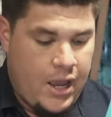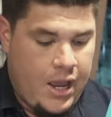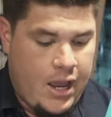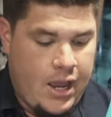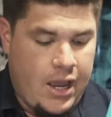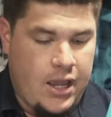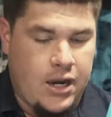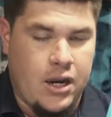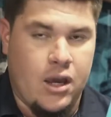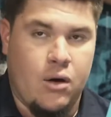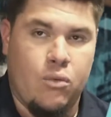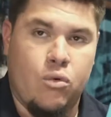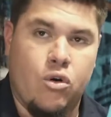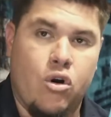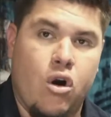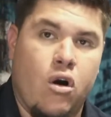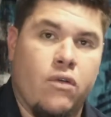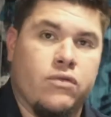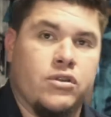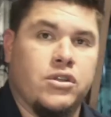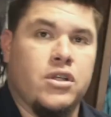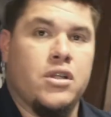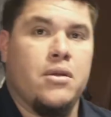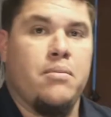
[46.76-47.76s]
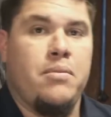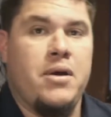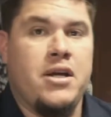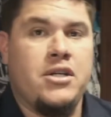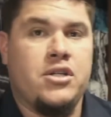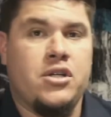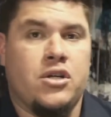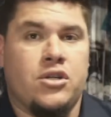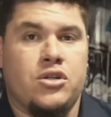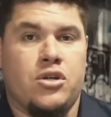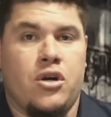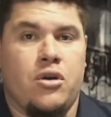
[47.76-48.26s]
and we'll go over to the
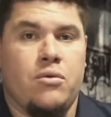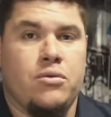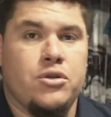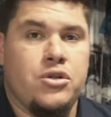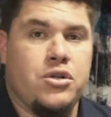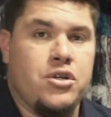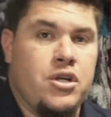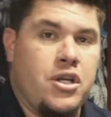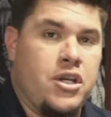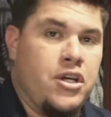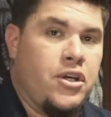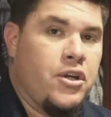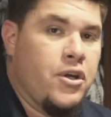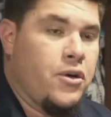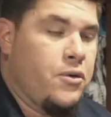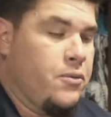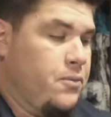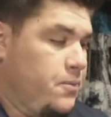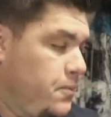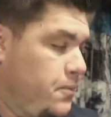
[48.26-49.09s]
bench. I'll show you what you need to do.